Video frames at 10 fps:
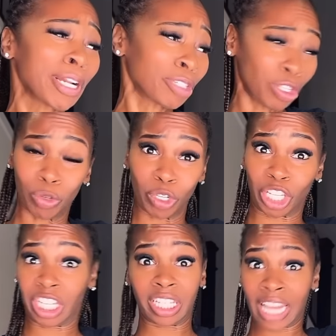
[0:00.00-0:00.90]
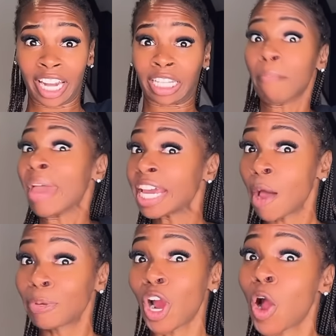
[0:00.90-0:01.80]
What, you just decided to make
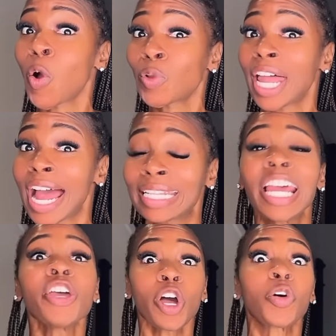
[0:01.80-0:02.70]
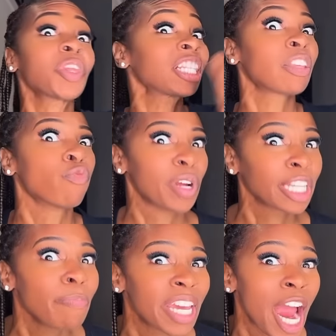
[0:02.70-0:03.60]
up your own lines? Coco, this is a
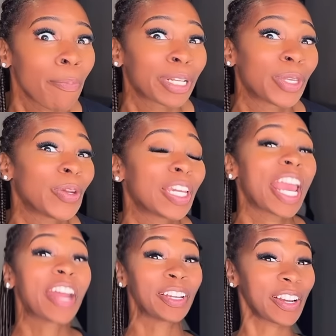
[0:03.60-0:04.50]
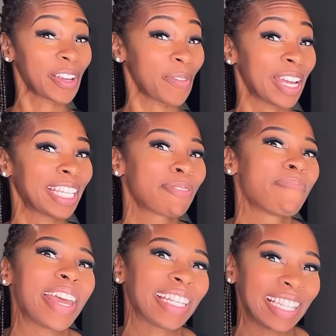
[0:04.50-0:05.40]
really big opportunity and you're going to
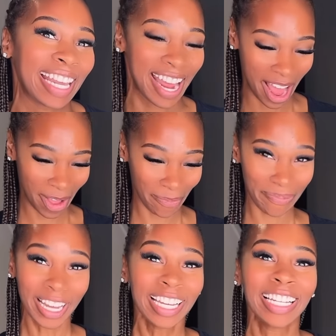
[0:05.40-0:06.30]
mess it up.